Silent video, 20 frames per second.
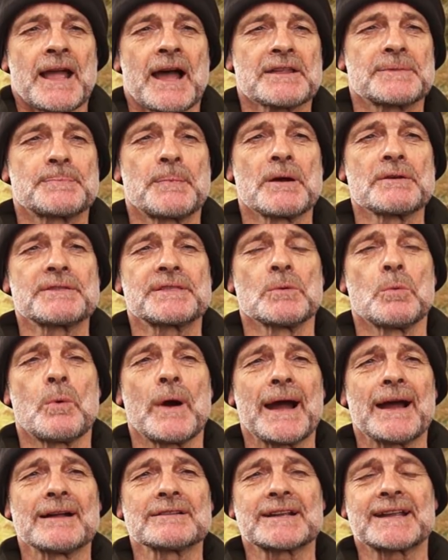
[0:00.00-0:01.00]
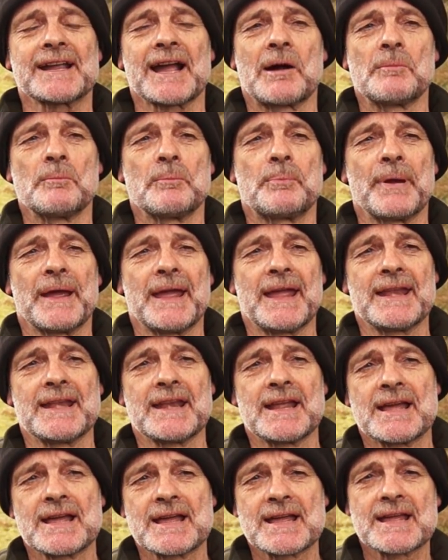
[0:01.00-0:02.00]
Now I suppose the wild
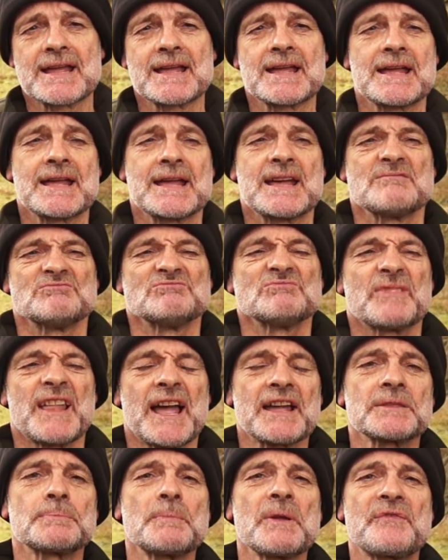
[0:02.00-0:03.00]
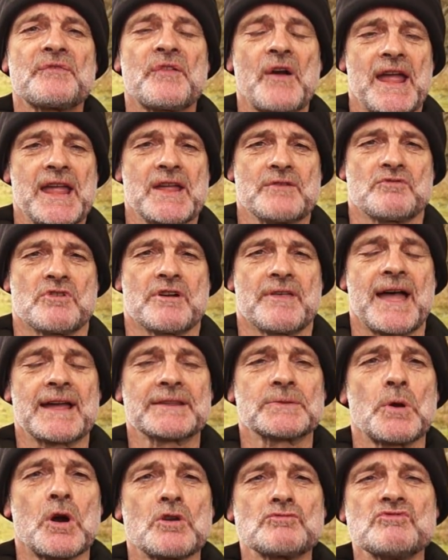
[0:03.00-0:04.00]
camping, that's my favourite,
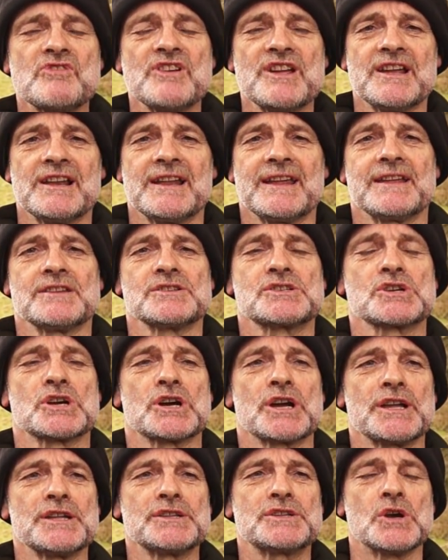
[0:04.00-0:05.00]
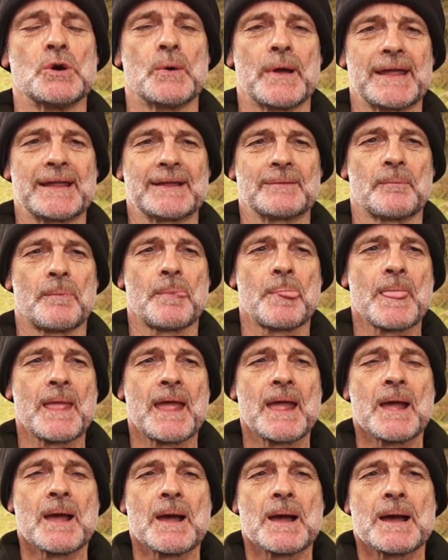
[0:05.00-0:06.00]
that's what I really enjoy doing.
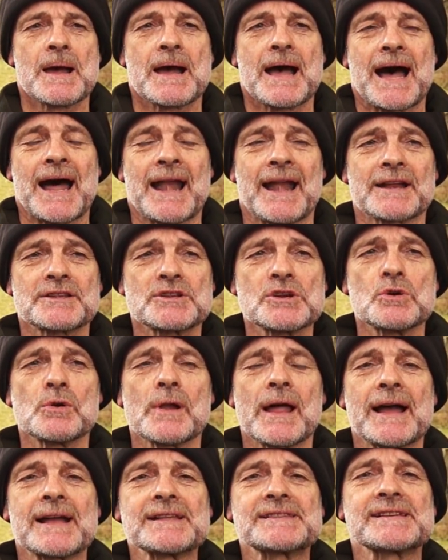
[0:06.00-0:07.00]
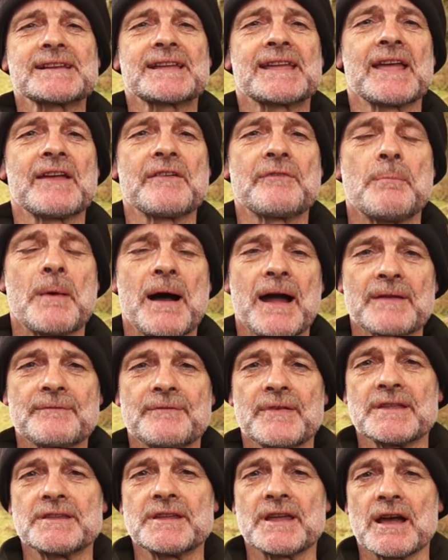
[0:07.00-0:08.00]
And I do like to give
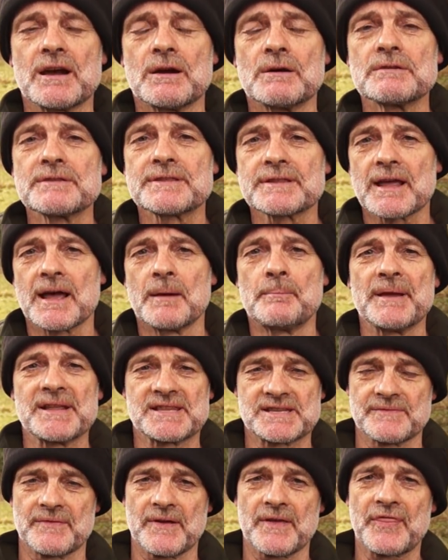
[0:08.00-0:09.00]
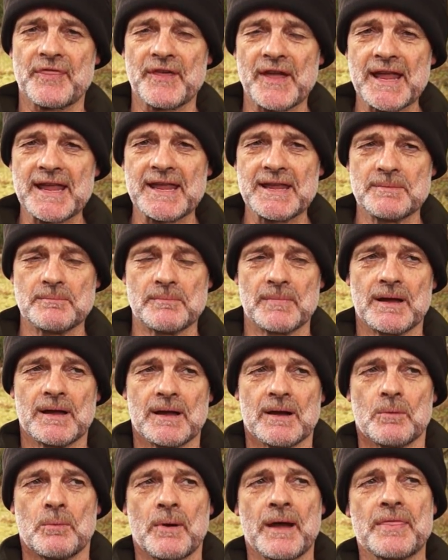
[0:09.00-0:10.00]
my videos a bit of a
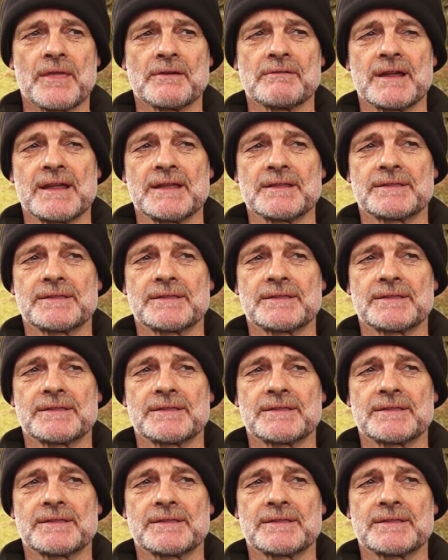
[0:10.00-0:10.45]
theme, whether